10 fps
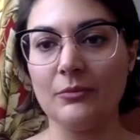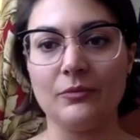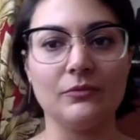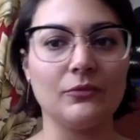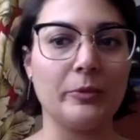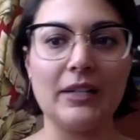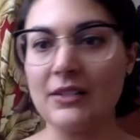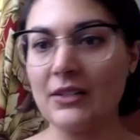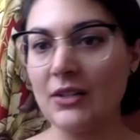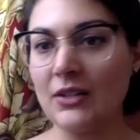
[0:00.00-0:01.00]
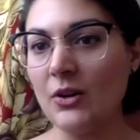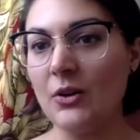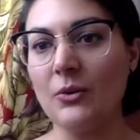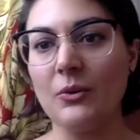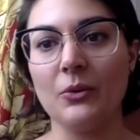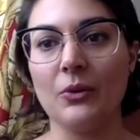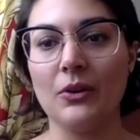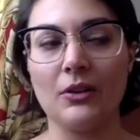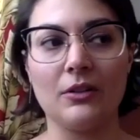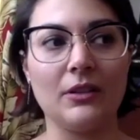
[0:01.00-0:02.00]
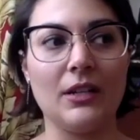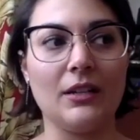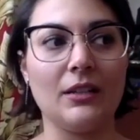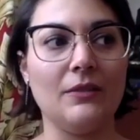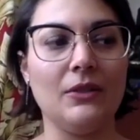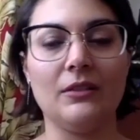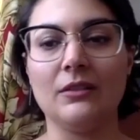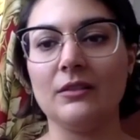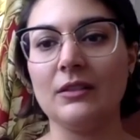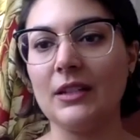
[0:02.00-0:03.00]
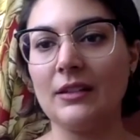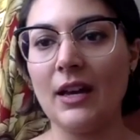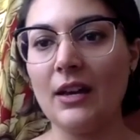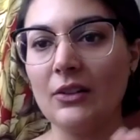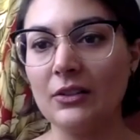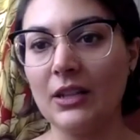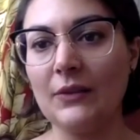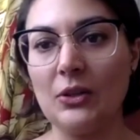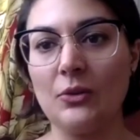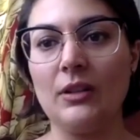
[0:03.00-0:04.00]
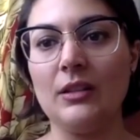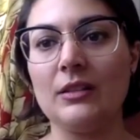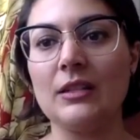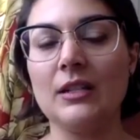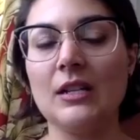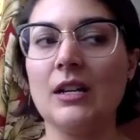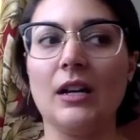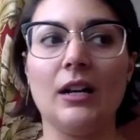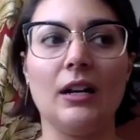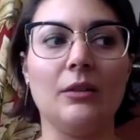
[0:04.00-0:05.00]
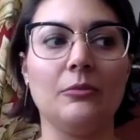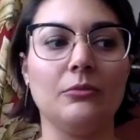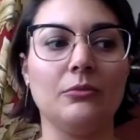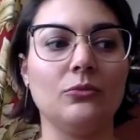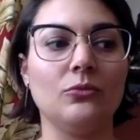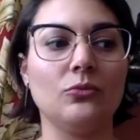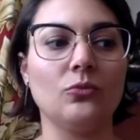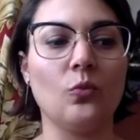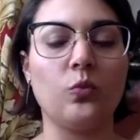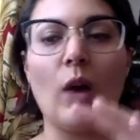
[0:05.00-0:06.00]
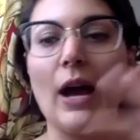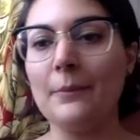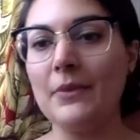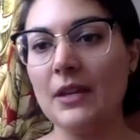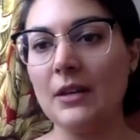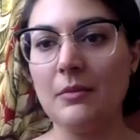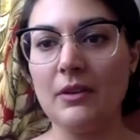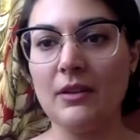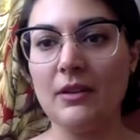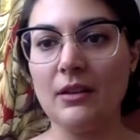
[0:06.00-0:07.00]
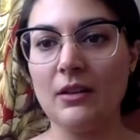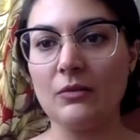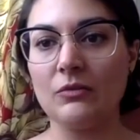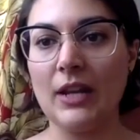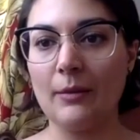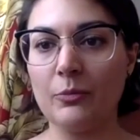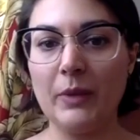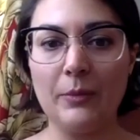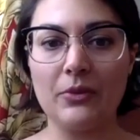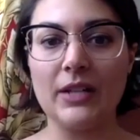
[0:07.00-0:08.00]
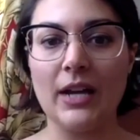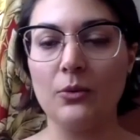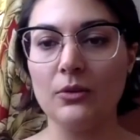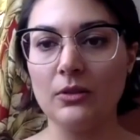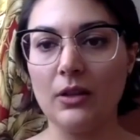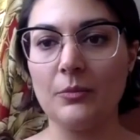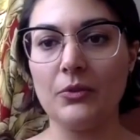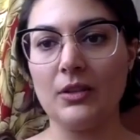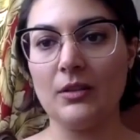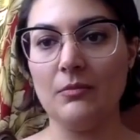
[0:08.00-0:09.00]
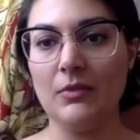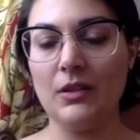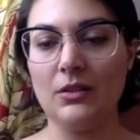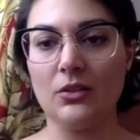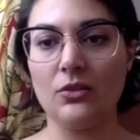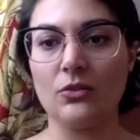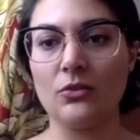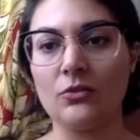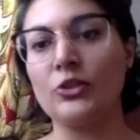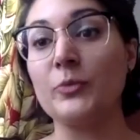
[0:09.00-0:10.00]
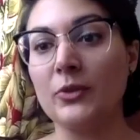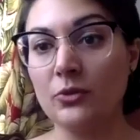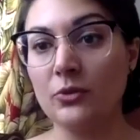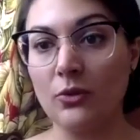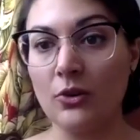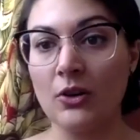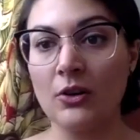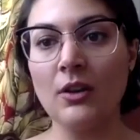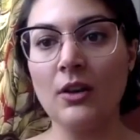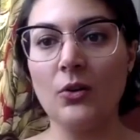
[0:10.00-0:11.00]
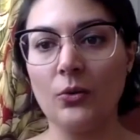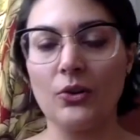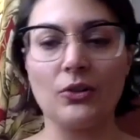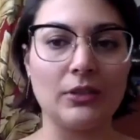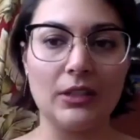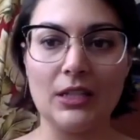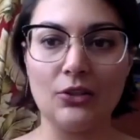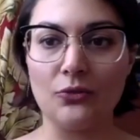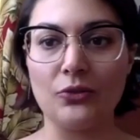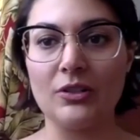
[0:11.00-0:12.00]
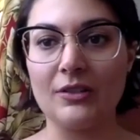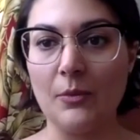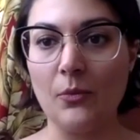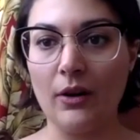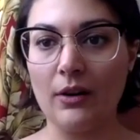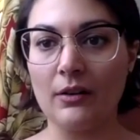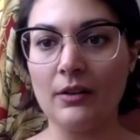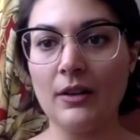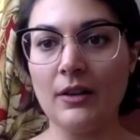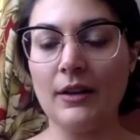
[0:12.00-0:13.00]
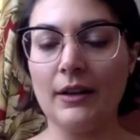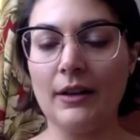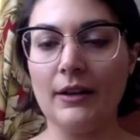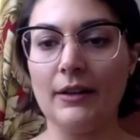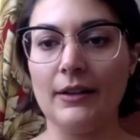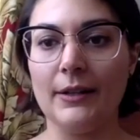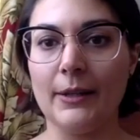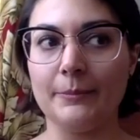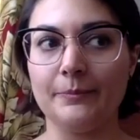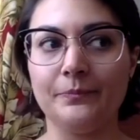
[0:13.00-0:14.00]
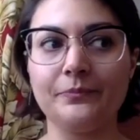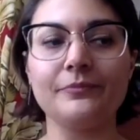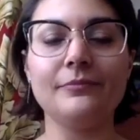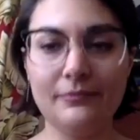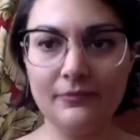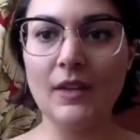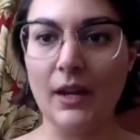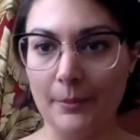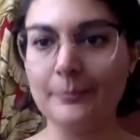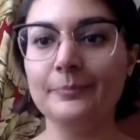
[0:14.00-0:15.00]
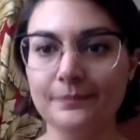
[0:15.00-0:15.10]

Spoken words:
romanesco, or like even like kale and leafy greens, um, wrap them in a damp paper towel and put them in your crisper drawer, or like in your fridge somewhere. Um, yeah. Mhm.